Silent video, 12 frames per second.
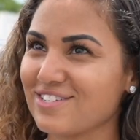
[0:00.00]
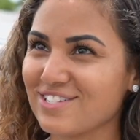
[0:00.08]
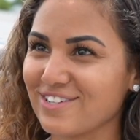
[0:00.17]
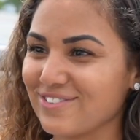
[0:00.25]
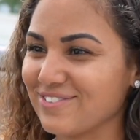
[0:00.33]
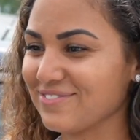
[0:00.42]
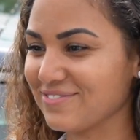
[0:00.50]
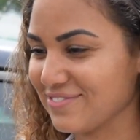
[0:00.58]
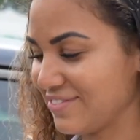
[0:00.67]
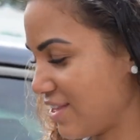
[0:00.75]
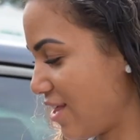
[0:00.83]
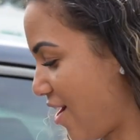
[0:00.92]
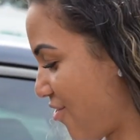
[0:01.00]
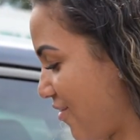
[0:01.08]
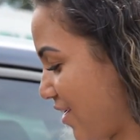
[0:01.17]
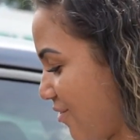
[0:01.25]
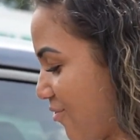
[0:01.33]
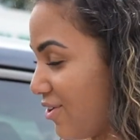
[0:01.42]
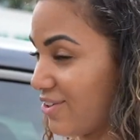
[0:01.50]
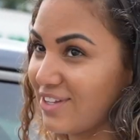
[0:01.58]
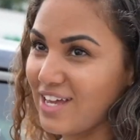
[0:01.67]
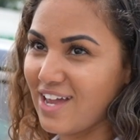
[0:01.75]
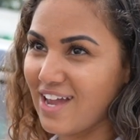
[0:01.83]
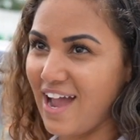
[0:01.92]
you. Uh, yeah,
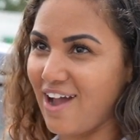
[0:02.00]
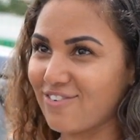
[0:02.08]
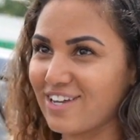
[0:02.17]
sorry.